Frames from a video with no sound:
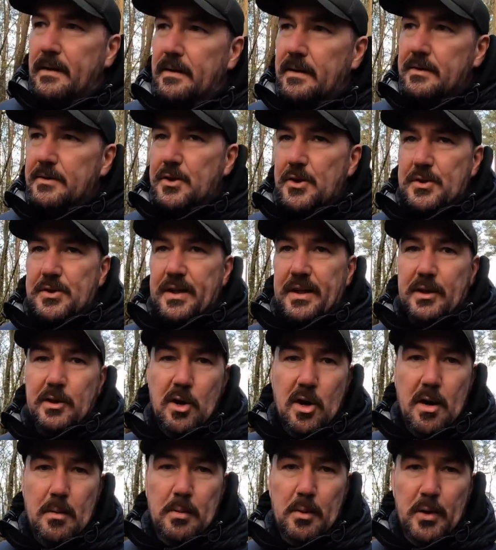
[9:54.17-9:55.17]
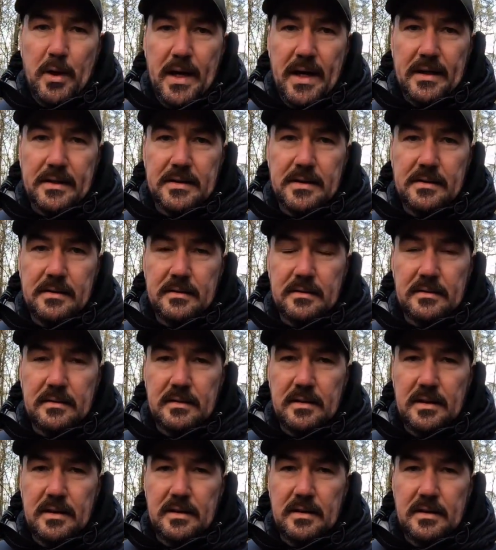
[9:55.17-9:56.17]
can just incorporate
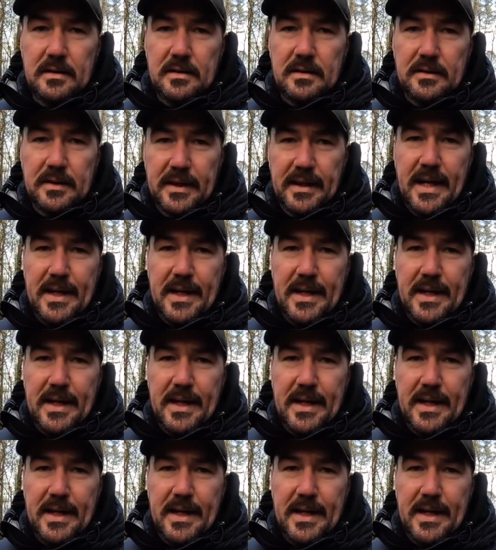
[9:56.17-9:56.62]
the